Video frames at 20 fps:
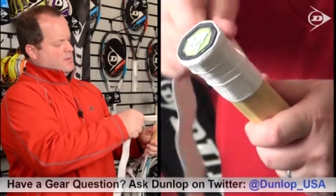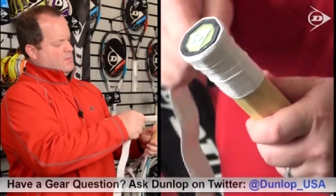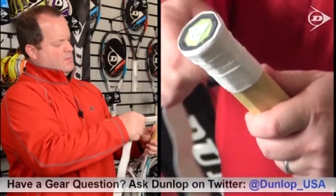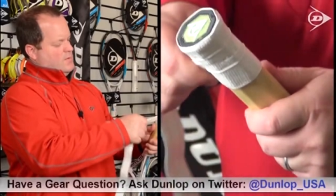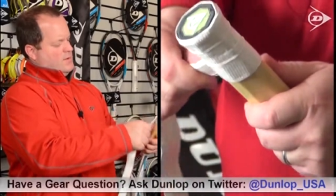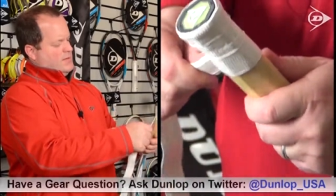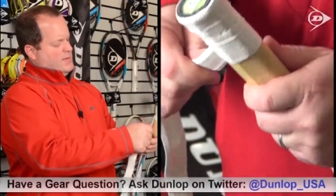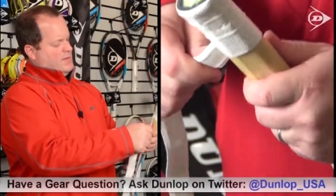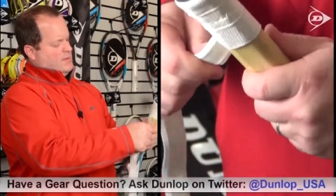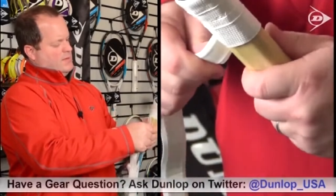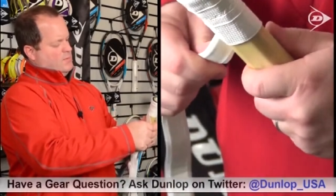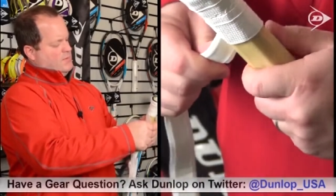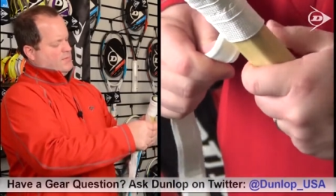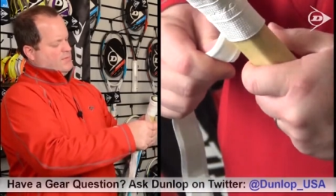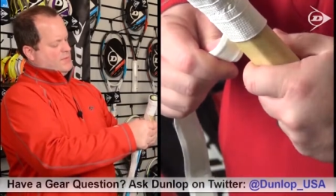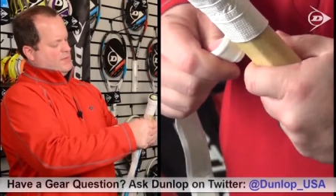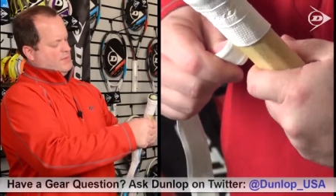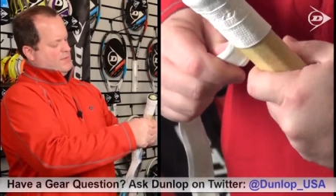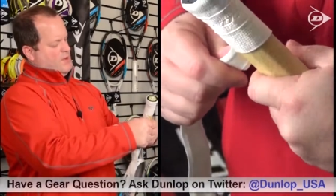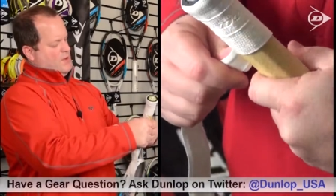But again, with
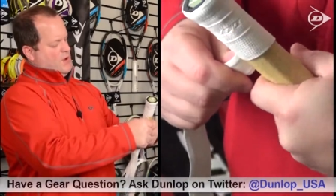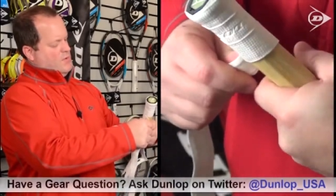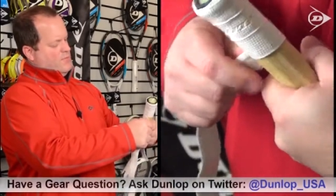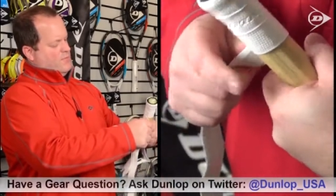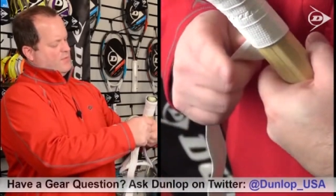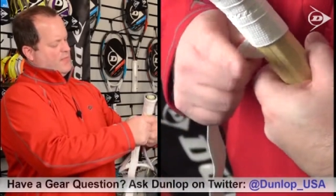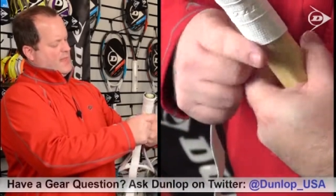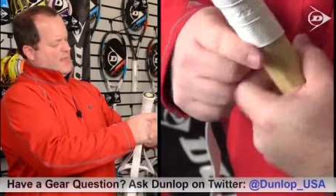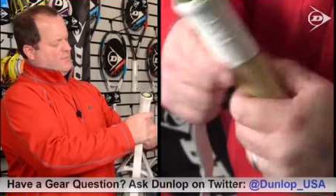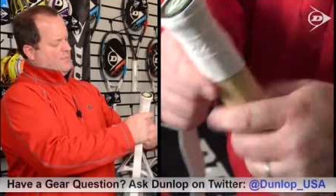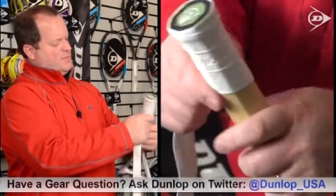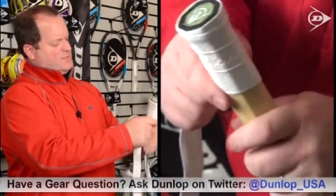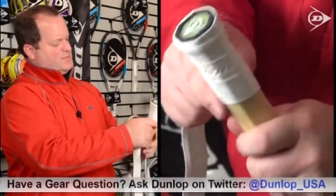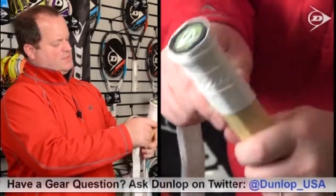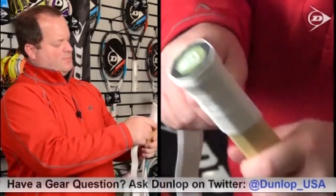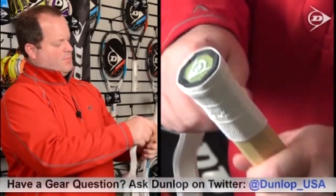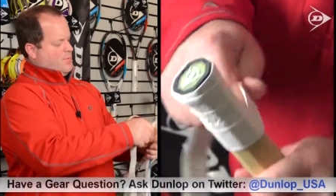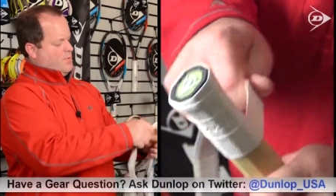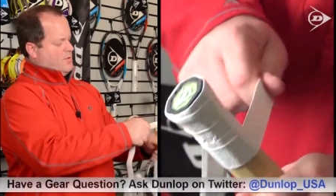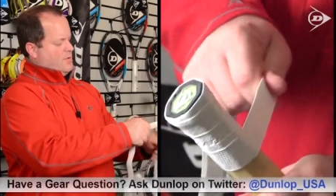the overlap is
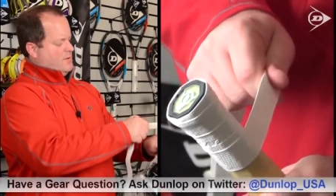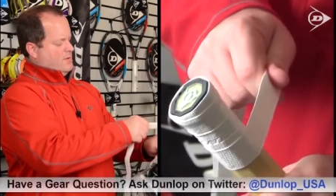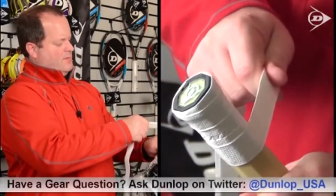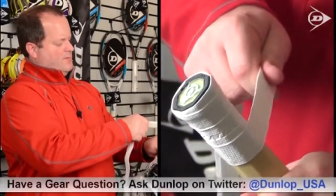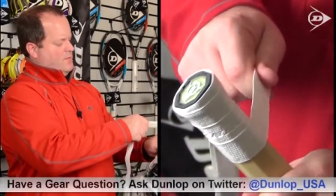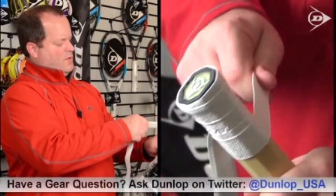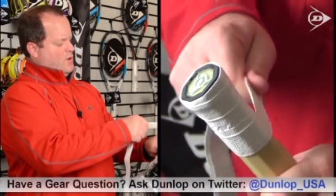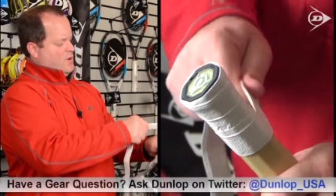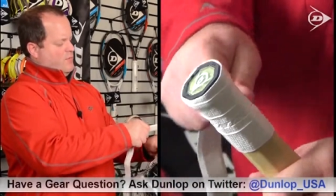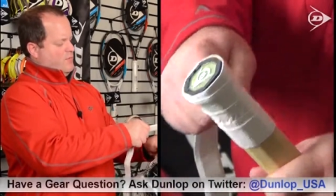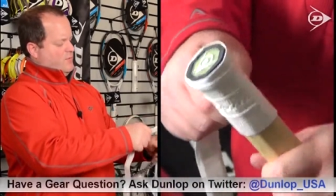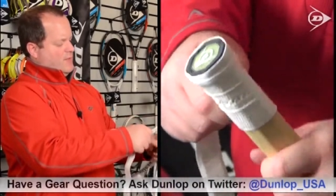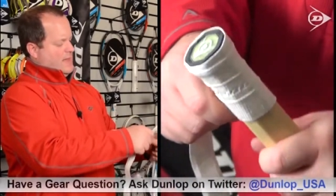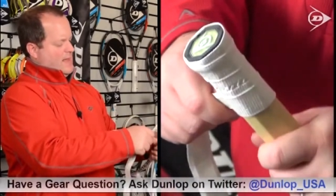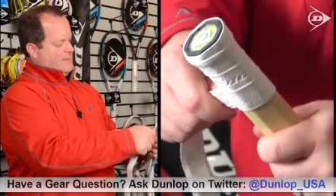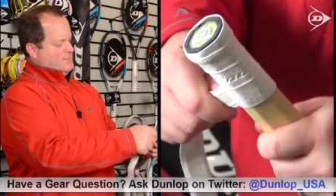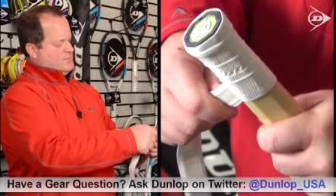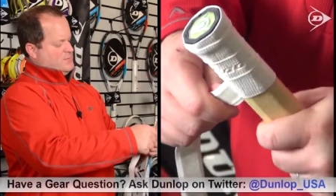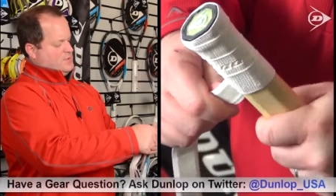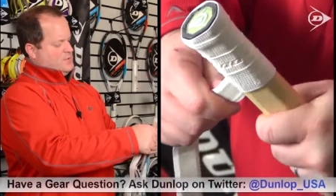important. If you
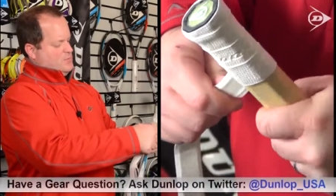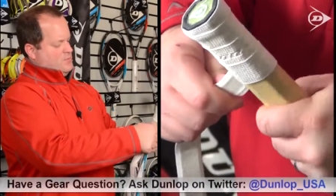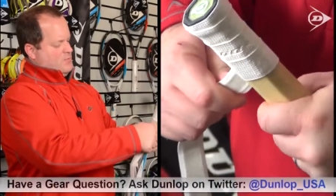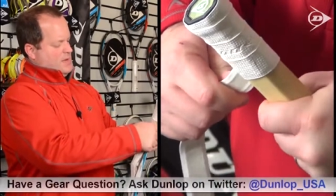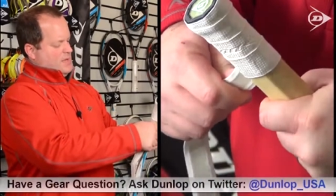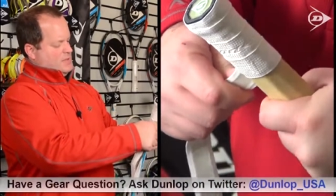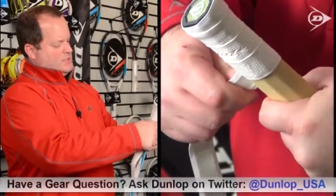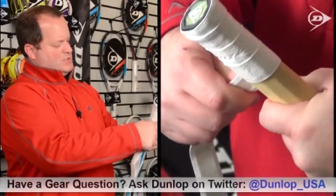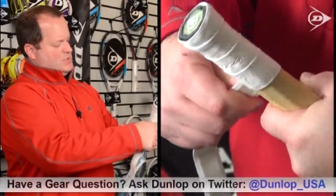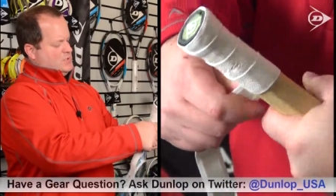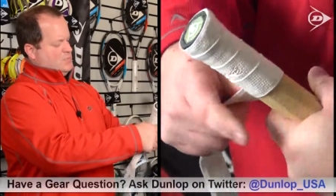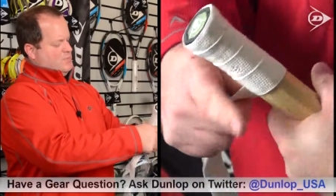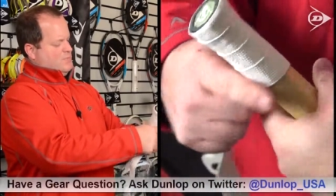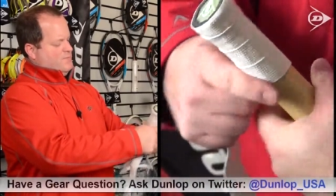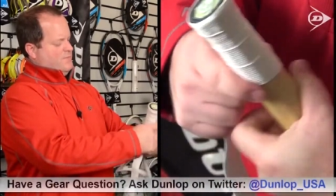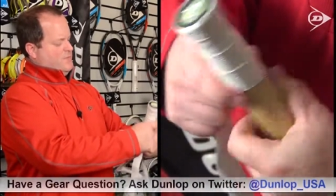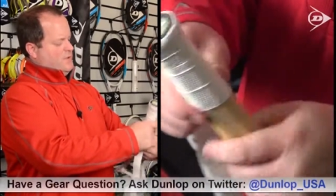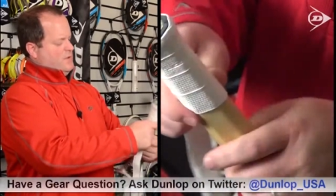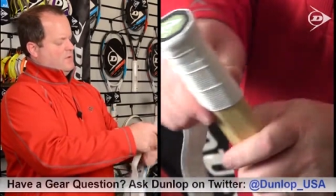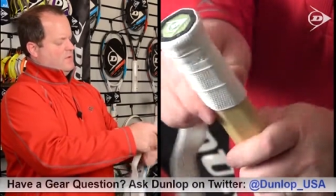overlap too much, you will
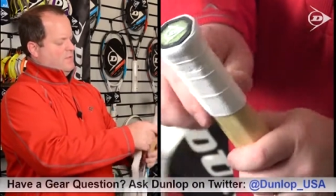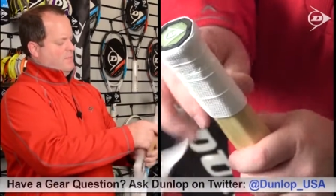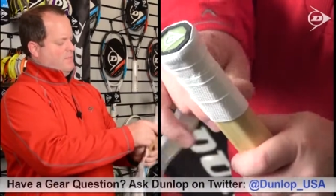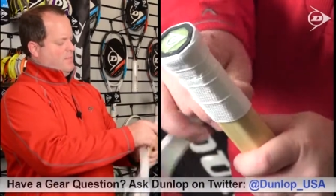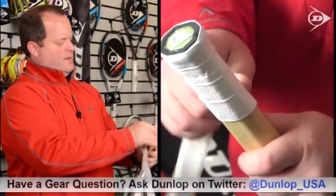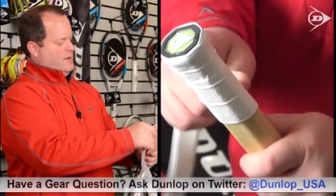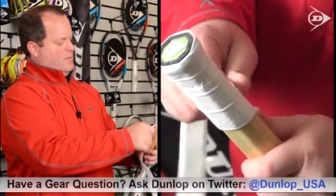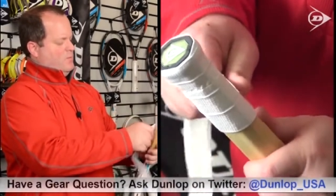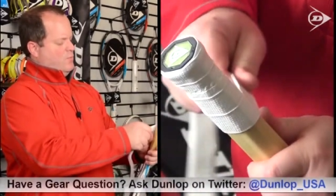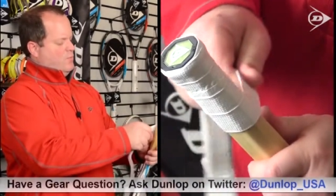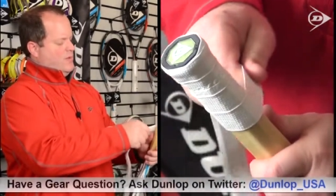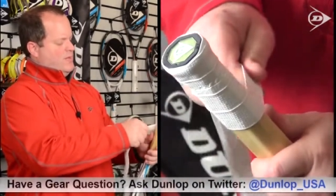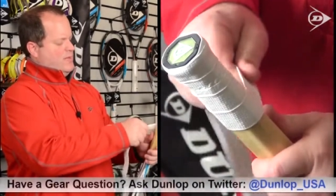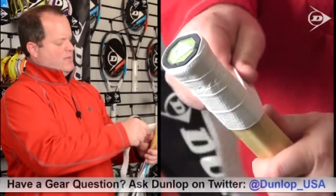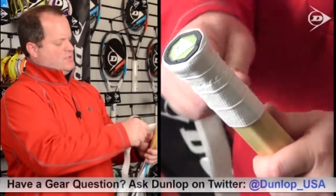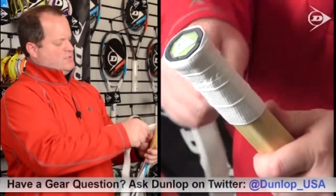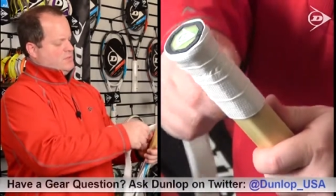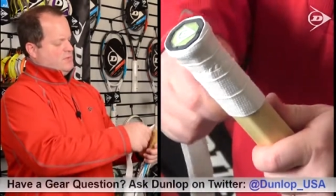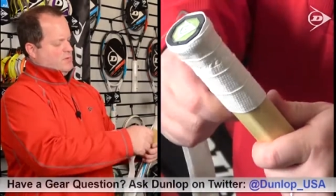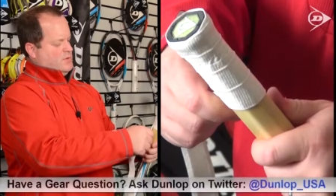feel a big
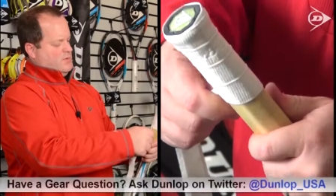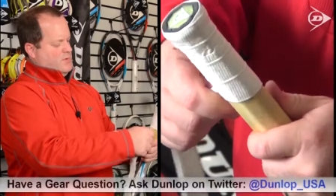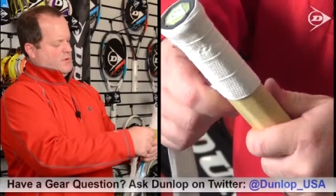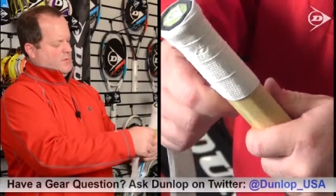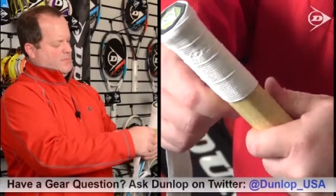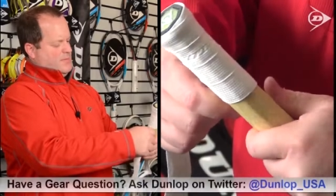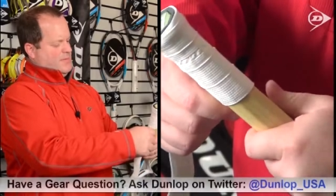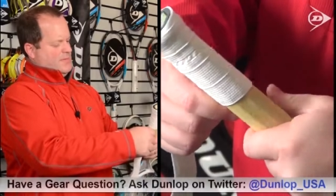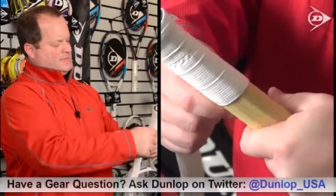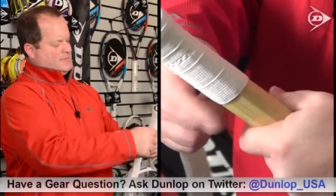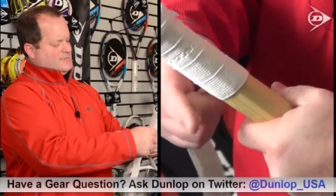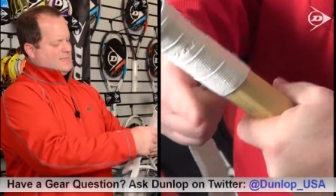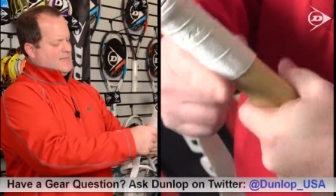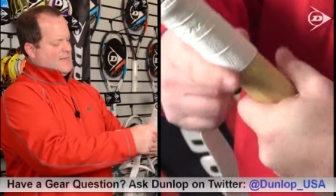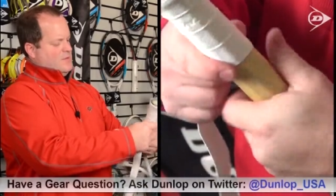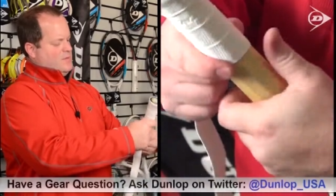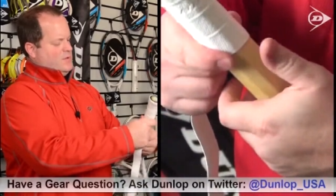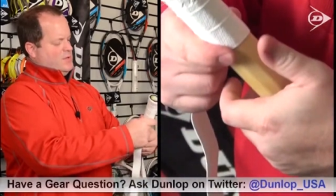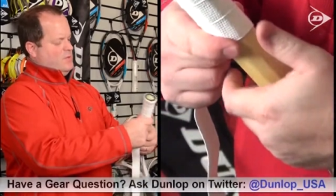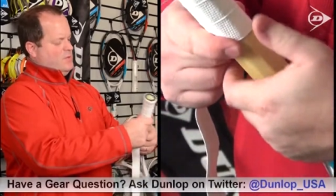ridge in the grip, and that's
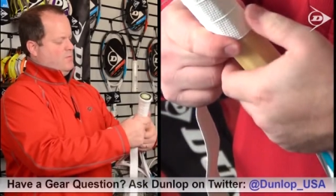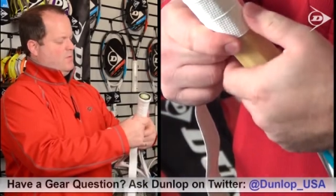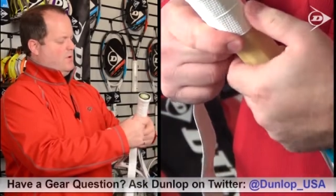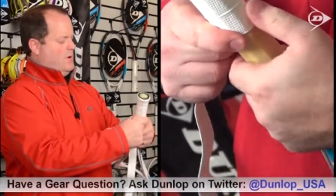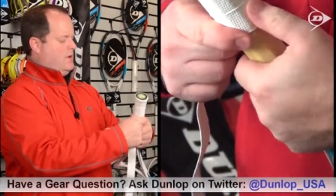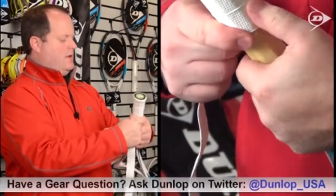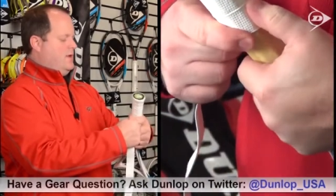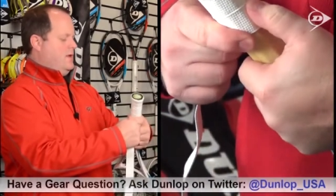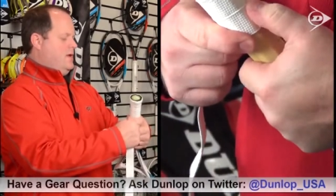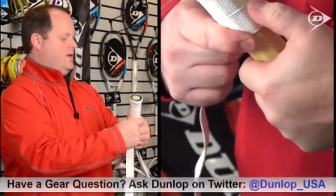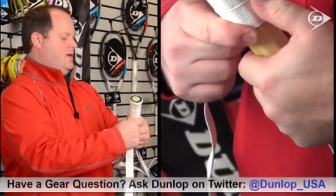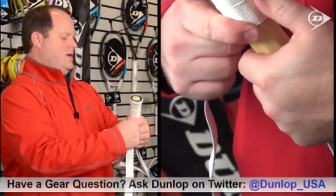not what you want.